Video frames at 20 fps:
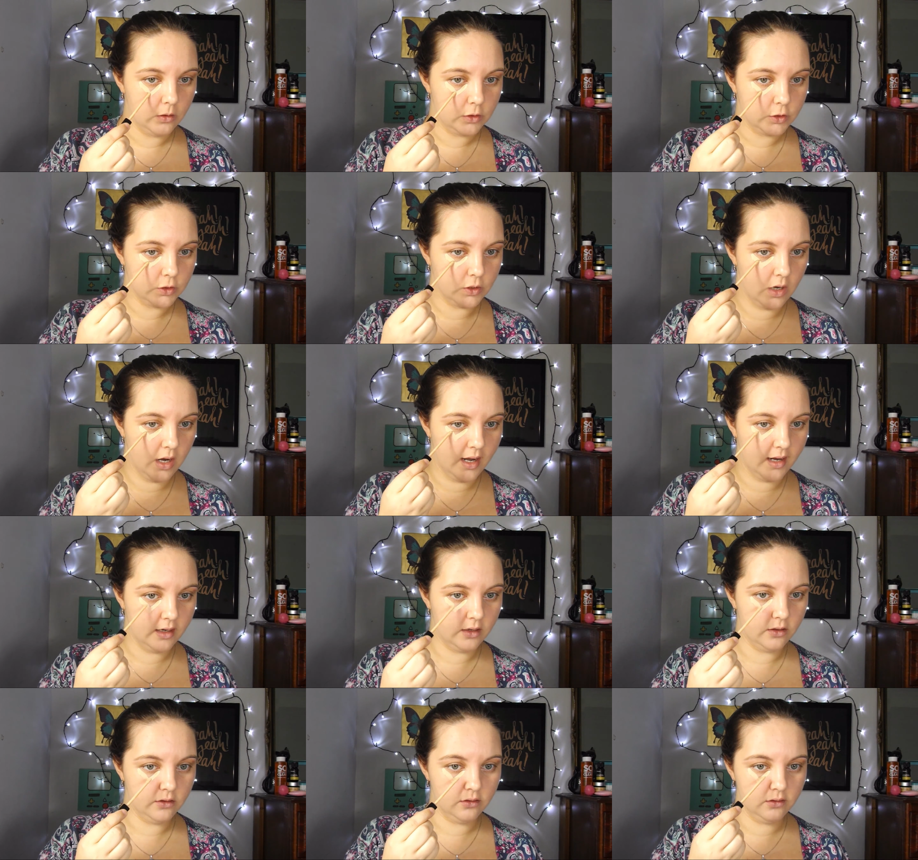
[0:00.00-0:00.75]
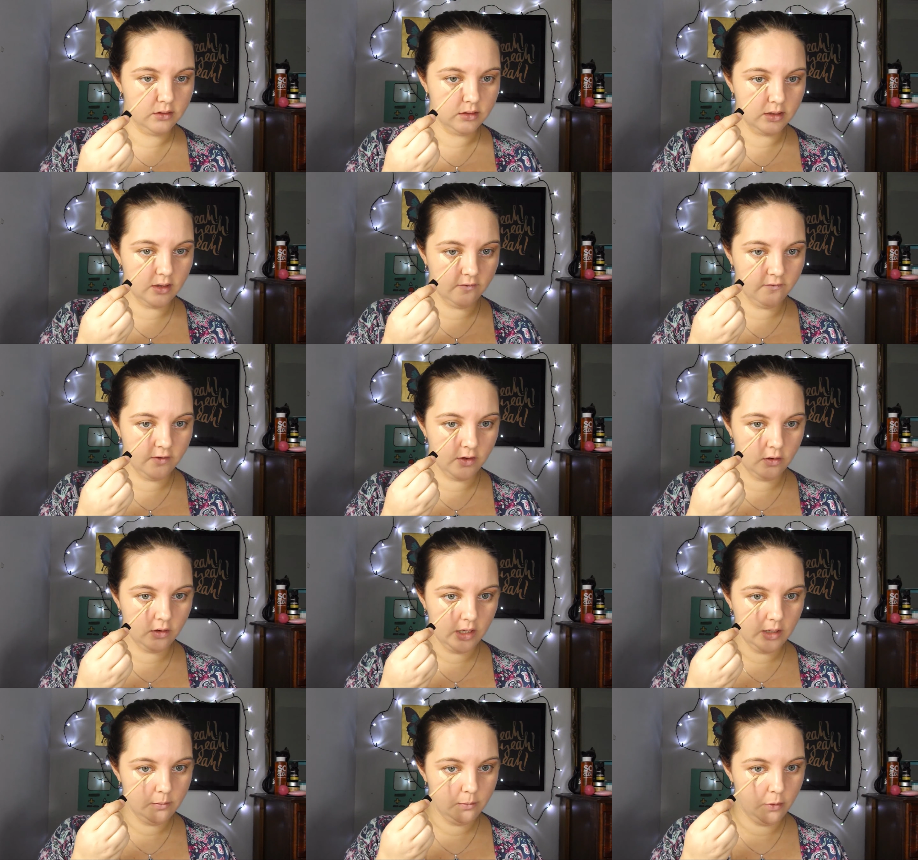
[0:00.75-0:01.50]
triangles are
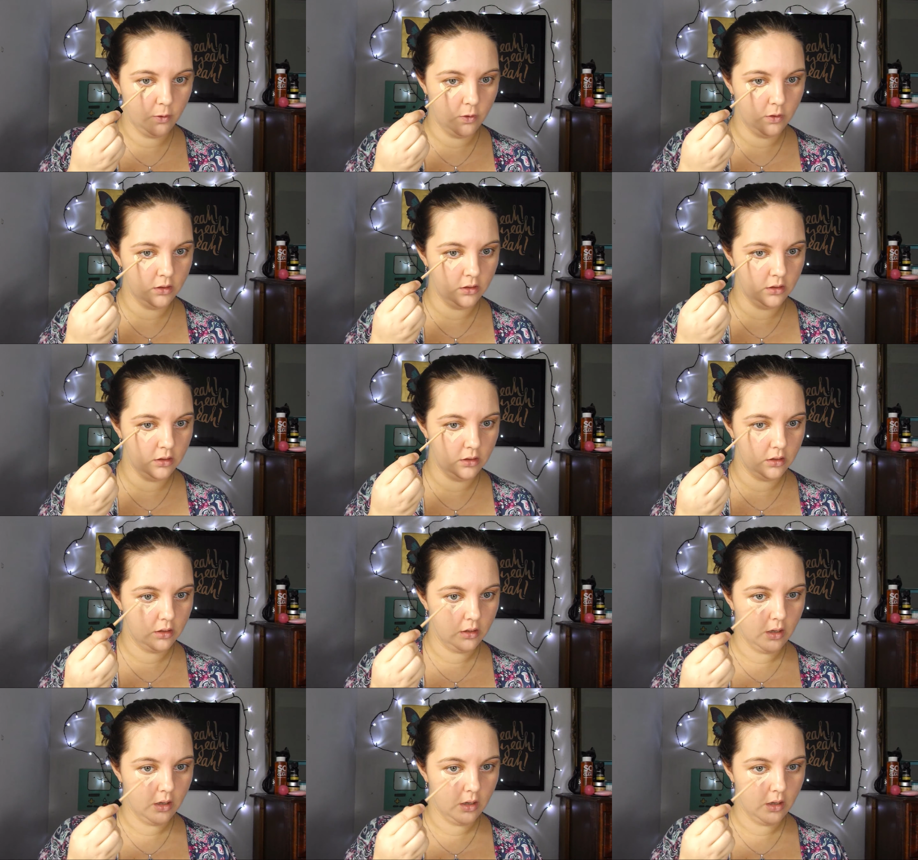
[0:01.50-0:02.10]
very important